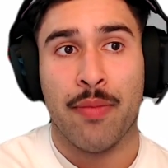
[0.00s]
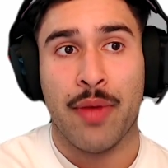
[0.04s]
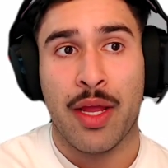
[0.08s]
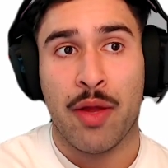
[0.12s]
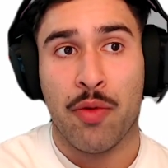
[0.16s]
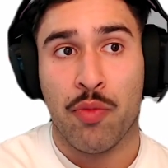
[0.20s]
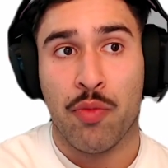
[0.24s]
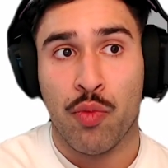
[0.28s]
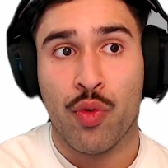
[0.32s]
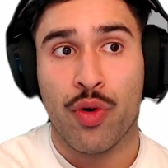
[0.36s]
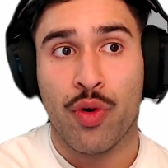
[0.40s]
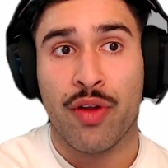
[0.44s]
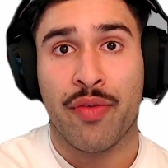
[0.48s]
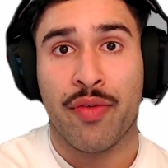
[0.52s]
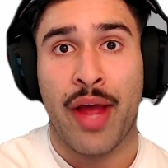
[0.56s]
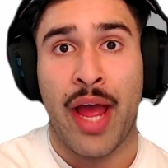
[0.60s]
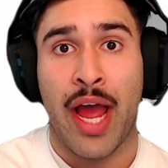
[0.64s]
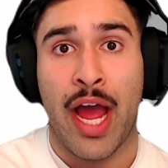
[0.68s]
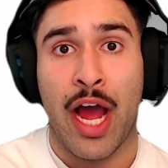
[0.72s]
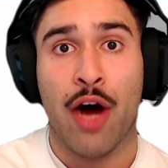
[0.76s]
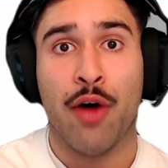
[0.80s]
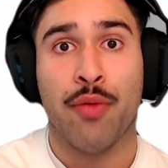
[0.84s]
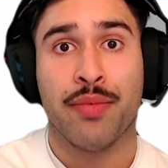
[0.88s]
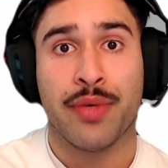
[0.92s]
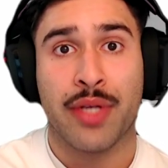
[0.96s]
it would have
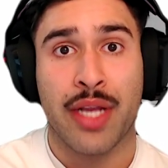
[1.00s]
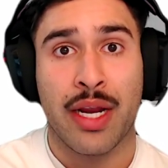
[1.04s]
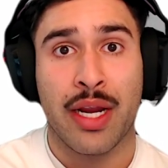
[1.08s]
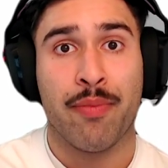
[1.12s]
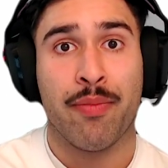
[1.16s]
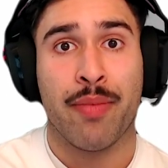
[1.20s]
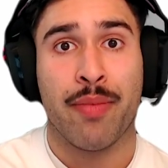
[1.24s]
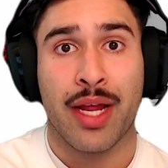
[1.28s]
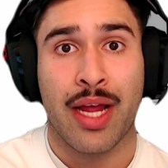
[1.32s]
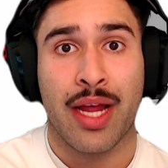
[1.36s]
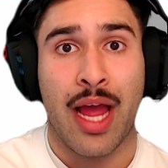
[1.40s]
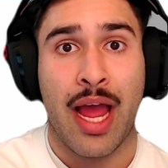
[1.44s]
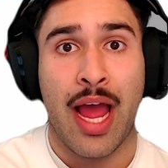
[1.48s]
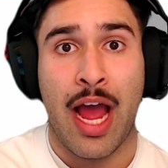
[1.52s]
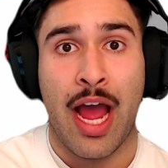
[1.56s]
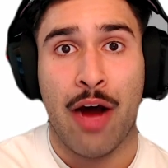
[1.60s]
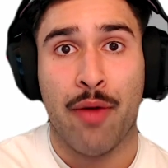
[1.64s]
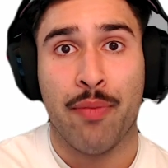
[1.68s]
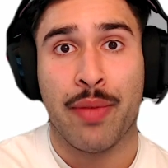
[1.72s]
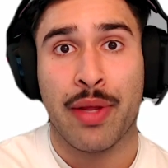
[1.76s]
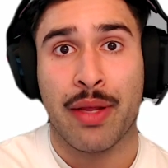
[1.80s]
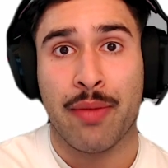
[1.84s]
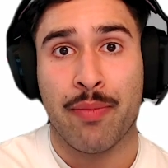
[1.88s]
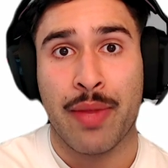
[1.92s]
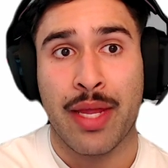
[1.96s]
helped in
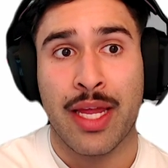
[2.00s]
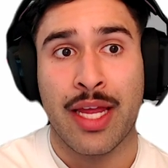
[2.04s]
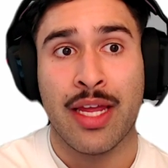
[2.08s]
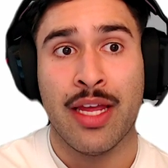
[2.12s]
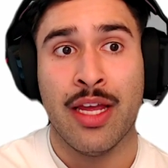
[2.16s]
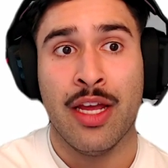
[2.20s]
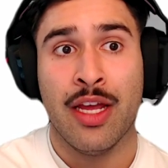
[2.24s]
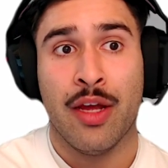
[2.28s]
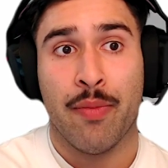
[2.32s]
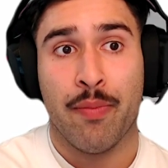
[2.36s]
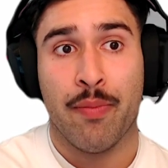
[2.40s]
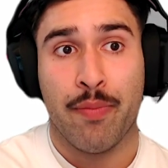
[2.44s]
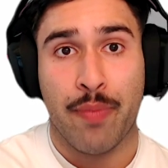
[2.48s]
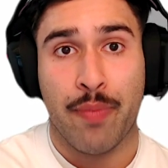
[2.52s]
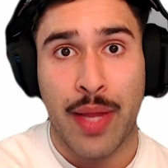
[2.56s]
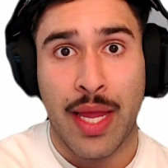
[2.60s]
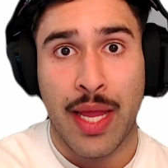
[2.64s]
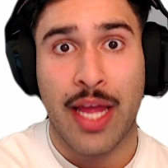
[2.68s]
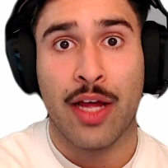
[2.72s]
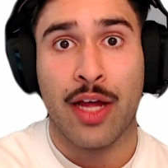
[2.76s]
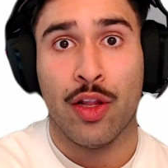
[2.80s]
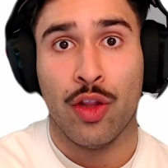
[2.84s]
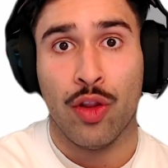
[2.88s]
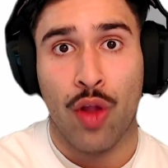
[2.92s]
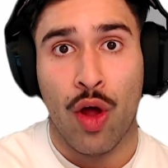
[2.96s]
helping me
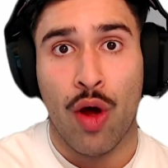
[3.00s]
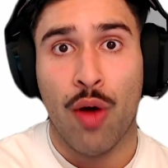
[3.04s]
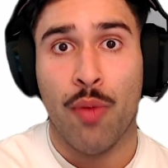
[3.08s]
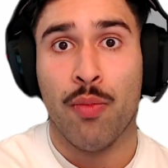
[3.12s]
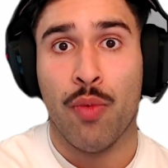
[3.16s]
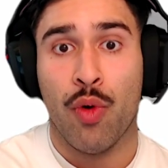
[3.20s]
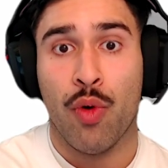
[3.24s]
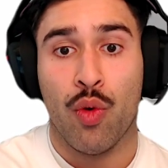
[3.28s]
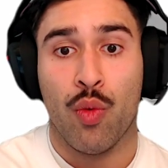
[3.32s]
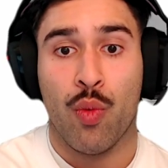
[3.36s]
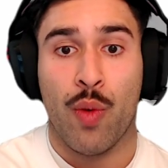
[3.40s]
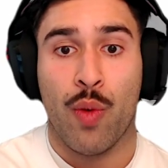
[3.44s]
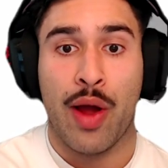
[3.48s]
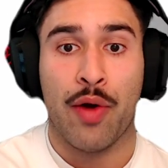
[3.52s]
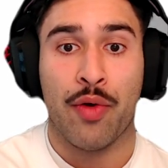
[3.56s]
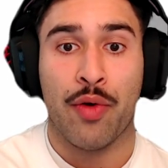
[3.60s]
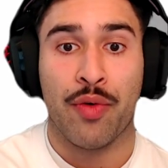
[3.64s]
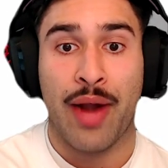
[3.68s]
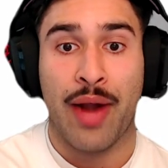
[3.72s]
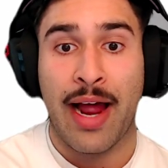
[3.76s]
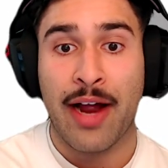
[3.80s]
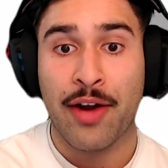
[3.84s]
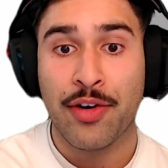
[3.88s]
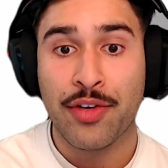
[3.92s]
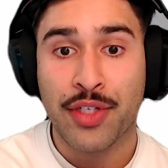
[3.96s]
be a lot more
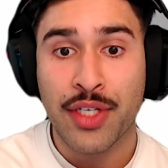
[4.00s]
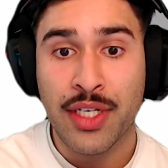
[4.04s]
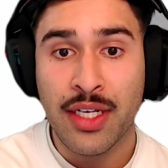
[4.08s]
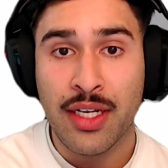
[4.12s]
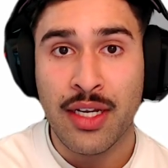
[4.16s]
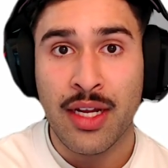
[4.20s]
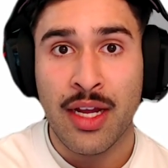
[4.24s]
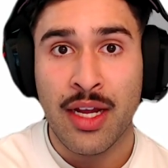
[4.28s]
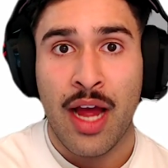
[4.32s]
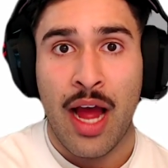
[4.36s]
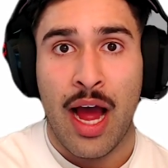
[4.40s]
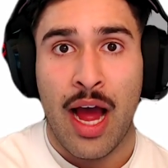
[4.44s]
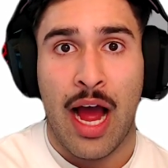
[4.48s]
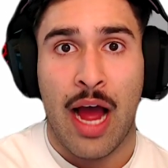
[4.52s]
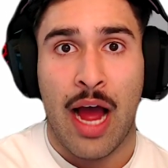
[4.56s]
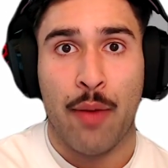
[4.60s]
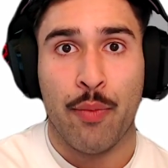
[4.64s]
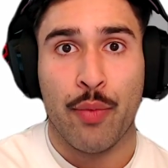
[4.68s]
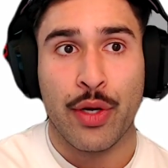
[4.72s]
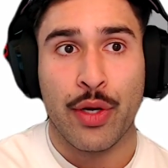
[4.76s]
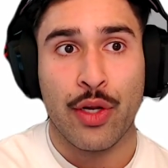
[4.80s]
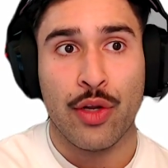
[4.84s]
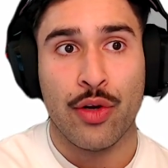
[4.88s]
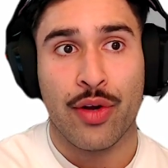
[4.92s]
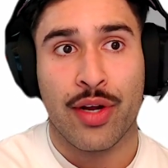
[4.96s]
well-rounded
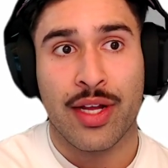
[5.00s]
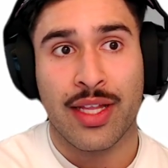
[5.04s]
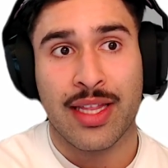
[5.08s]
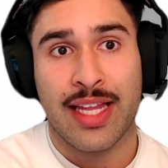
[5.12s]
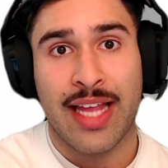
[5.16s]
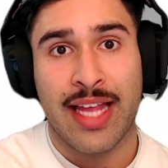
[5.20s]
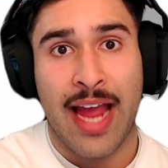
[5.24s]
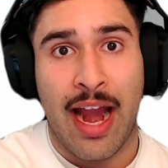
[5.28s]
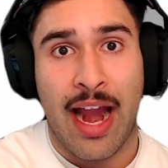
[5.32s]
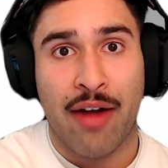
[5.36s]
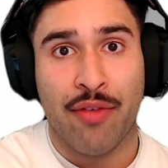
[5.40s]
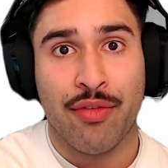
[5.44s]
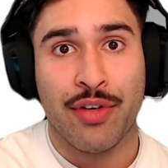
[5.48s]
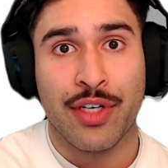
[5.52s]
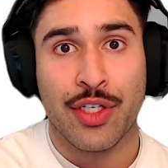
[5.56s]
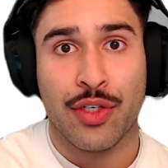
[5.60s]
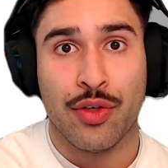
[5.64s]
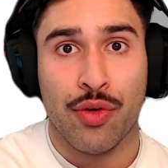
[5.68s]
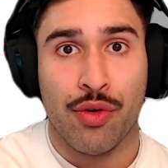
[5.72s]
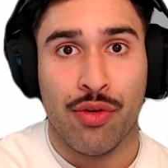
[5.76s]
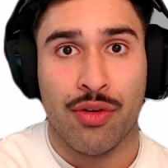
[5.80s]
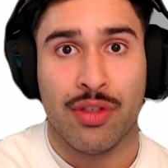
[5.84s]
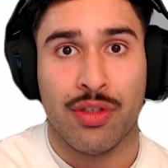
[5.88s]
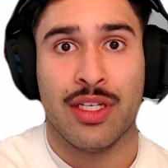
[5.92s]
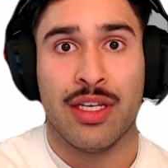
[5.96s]
when you look at the
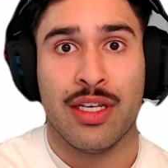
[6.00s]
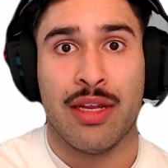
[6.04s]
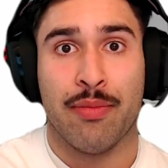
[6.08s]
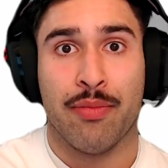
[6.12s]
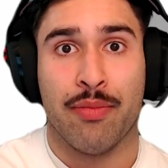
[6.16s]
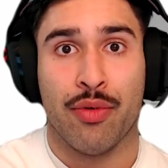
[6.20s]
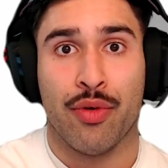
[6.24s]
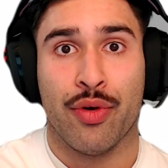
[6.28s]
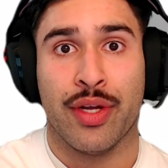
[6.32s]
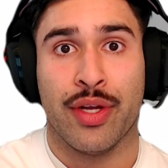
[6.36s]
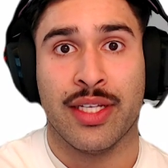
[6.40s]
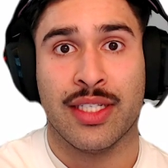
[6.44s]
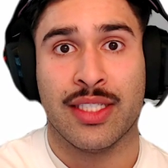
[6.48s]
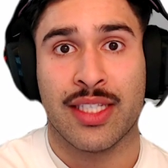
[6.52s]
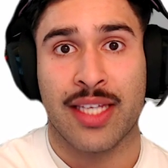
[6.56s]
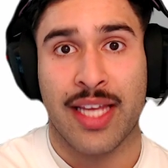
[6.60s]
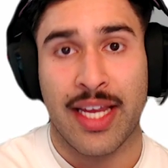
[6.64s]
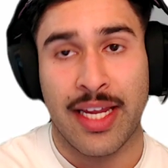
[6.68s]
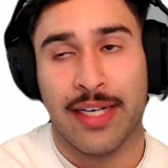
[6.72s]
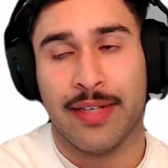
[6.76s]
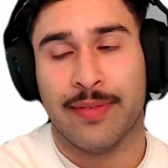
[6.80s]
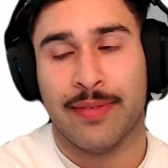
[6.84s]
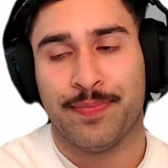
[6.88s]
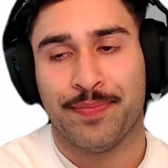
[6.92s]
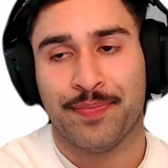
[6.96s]
average North Sydney boys
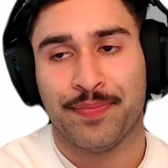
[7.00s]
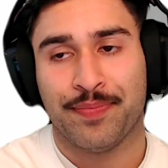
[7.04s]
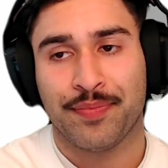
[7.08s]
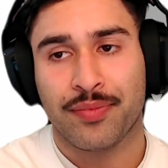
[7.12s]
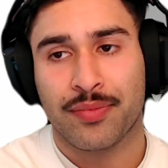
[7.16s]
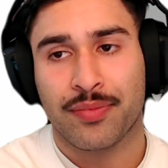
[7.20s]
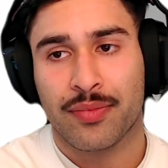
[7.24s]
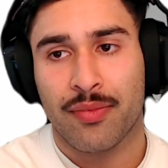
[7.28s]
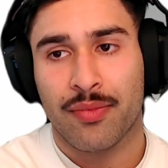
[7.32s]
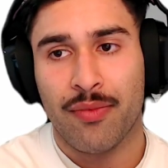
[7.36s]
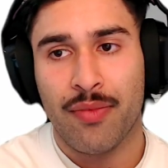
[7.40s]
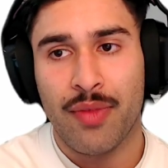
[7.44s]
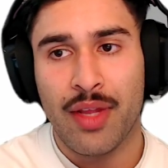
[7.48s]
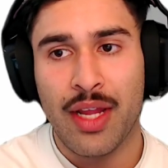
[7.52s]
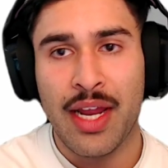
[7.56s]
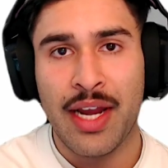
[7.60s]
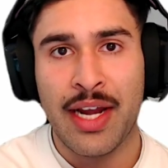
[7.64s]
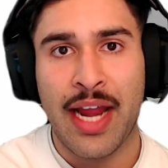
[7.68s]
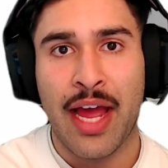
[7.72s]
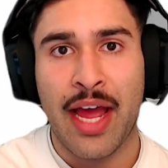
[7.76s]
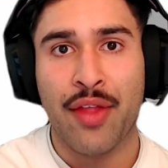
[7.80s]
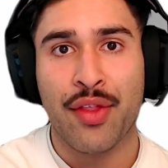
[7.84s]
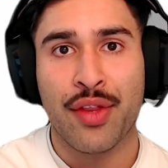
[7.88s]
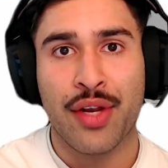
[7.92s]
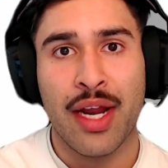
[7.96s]
kid.
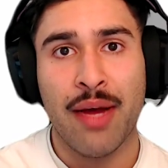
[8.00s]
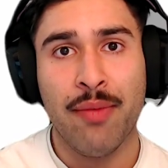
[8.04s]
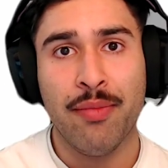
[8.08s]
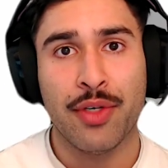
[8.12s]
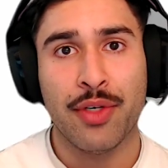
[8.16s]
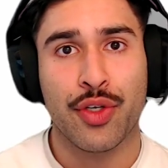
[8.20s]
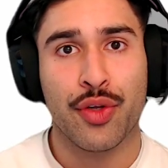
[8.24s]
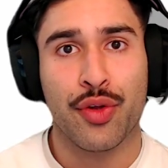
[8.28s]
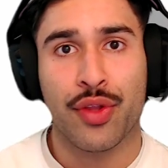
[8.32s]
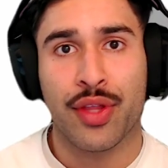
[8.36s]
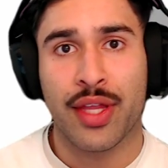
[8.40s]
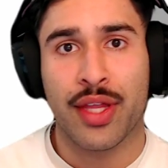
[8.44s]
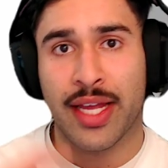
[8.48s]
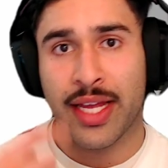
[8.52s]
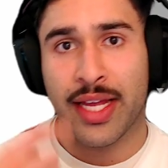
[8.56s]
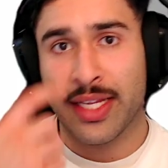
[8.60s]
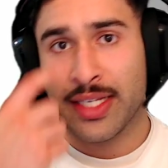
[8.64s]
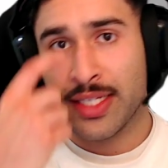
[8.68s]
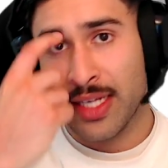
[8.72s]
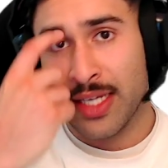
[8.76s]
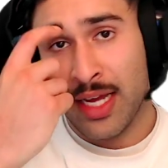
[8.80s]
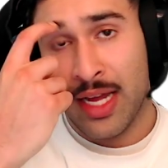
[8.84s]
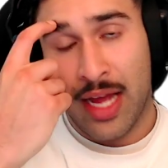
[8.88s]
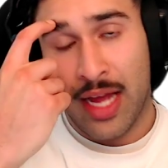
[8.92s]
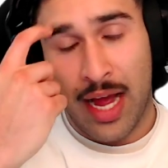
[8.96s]
Now, the number two thing
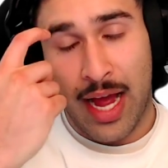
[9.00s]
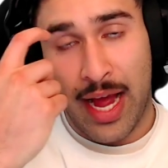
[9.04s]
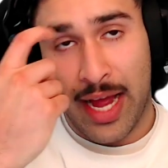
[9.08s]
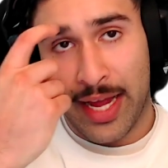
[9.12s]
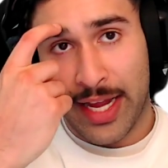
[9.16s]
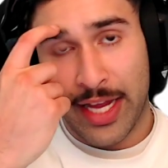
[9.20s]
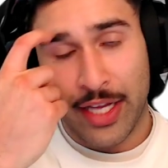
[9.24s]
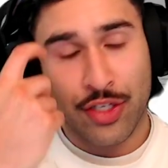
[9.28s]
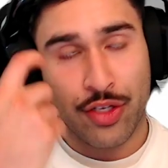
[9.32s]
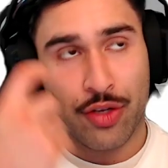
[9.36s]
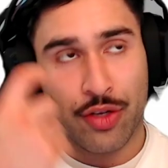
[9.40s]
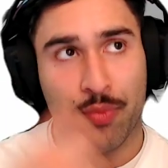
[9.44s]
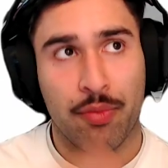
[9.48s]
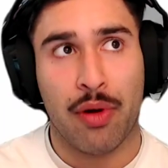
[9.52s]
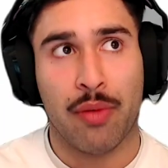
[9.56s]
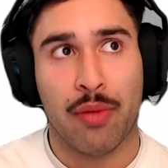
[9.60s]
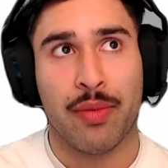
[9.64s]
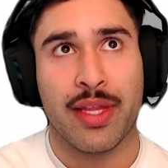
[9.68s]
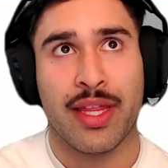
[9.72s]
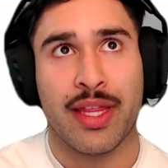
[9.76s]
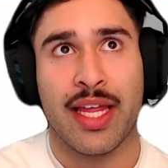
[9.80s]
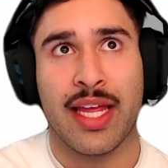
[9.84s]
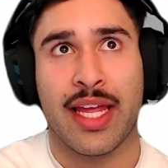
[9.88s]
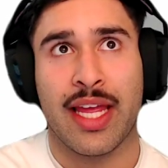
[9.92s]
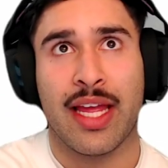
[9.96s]
is, I guess you're
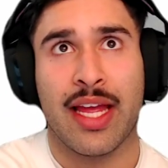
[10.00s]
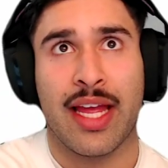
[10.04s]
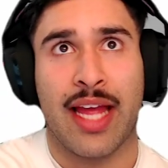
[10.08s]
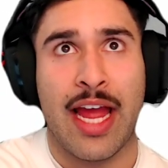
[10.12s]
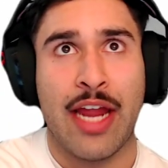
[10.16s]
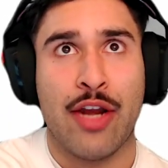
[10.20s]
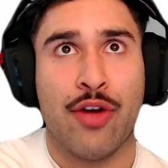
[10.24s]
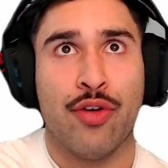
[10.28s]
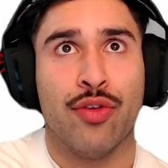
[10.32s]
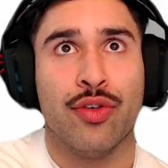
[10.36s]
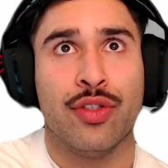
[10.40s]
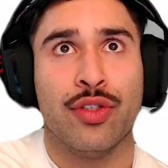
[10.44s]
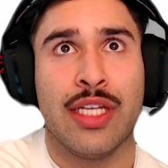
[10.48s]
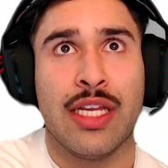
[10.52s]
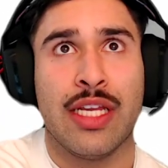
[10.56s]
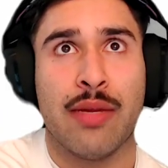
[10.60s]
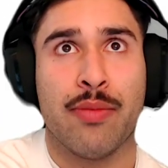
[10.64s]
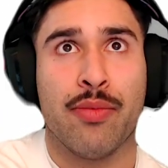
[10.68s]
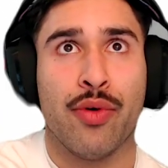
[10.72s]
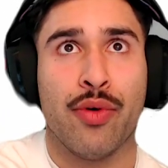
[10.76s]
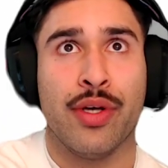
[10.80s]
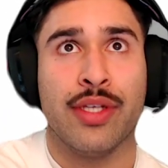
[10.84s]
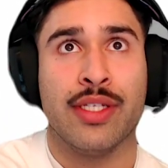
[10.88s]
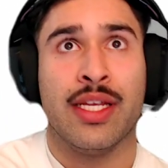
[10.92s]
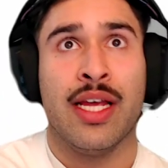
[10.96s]
probably thinking, again, North
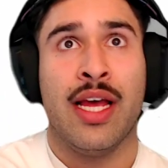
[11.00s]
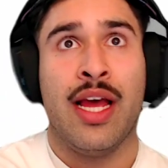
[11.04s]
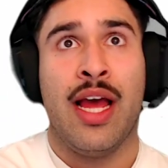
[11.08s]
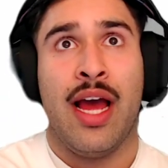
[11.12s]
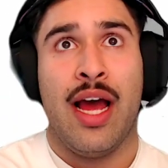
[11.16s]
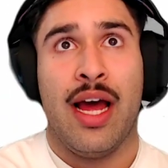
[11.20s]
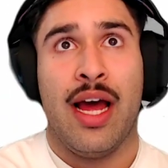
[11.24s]
Sydney boys